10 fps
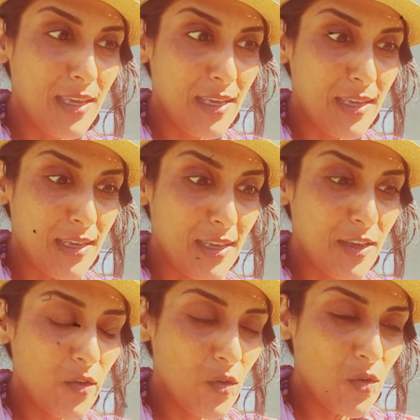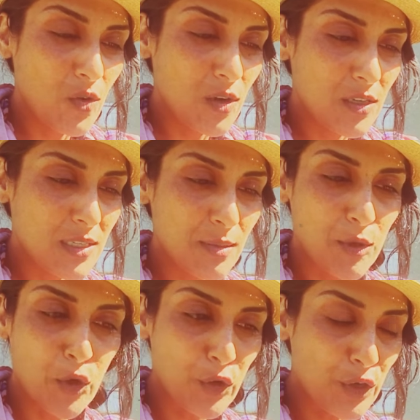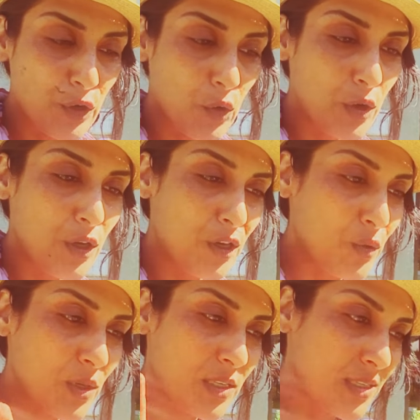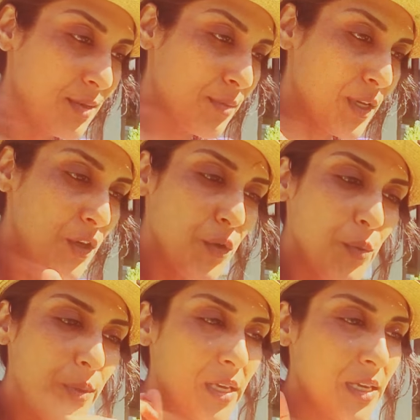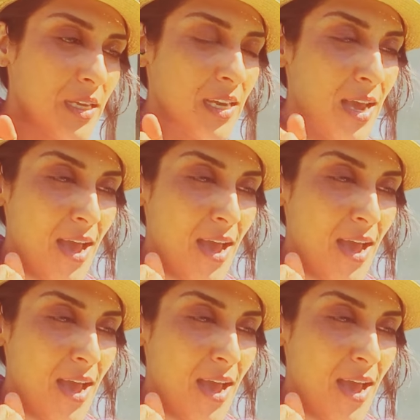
ghee or some coconut oil with some cumin